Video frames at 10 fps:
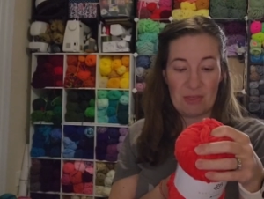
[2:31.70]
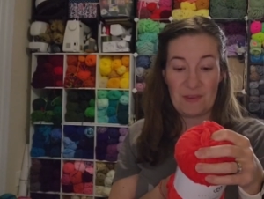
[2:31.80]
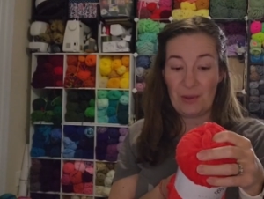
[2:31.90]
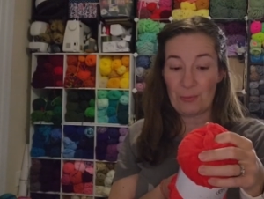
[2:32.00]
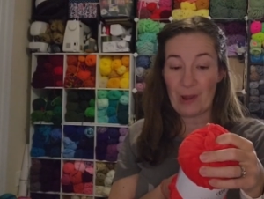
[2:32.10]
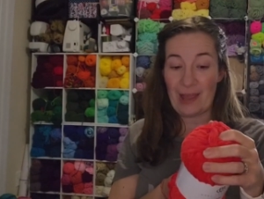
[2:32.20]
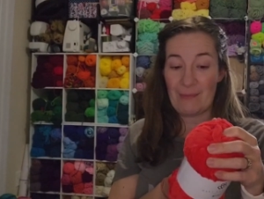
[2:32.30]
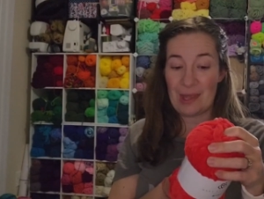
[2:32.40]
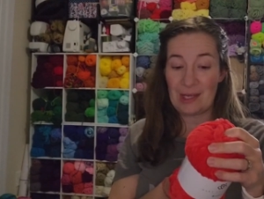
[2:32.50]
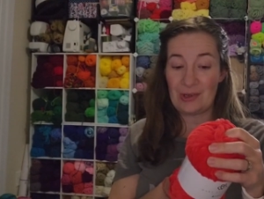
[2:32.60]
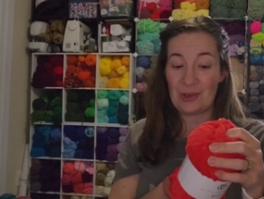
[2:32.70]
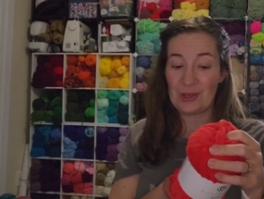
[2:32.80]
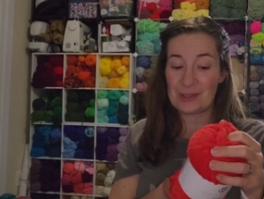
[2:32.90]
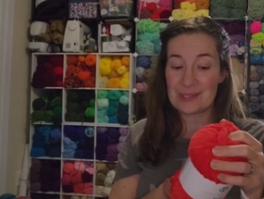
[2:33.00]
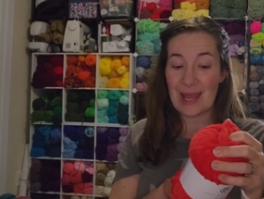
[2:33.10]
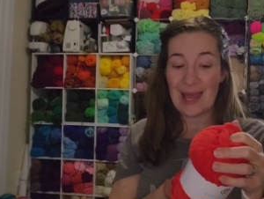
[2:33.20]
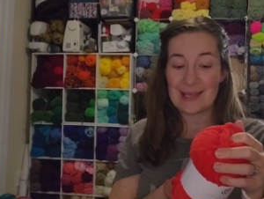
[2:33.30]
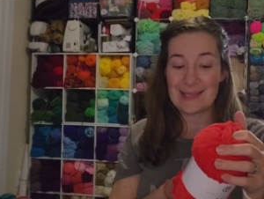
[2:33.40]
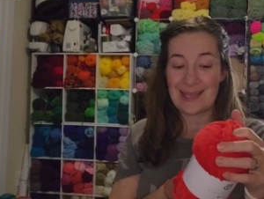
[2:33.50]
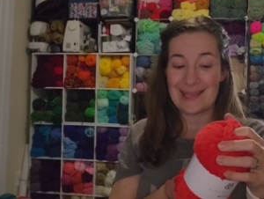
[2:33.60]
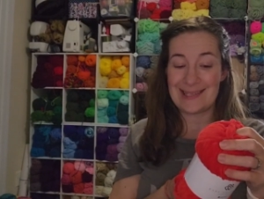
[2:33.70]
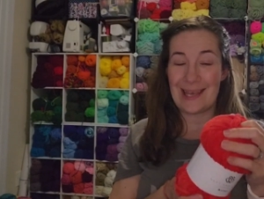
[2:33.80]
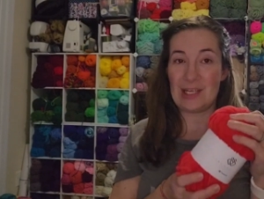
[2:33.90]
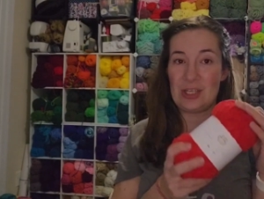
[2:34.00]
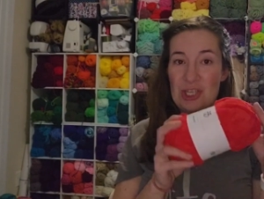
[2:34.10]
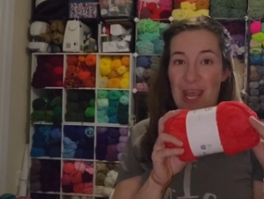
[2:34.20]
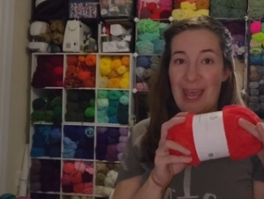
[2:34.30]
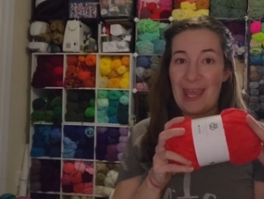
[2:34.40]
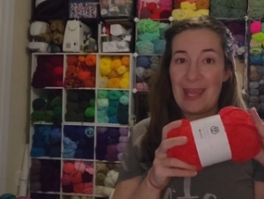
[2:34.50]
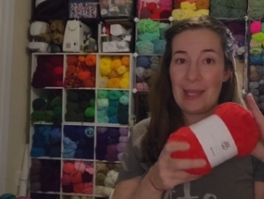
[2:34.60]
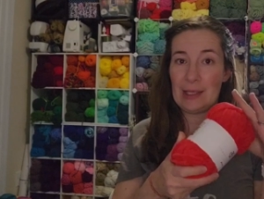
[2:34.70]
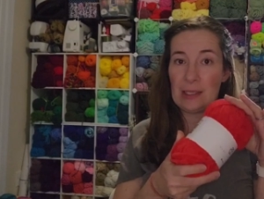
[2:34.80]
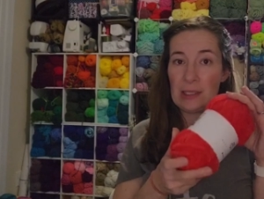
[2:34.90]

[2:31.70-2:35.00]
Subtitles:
The recommended hook size is a J10,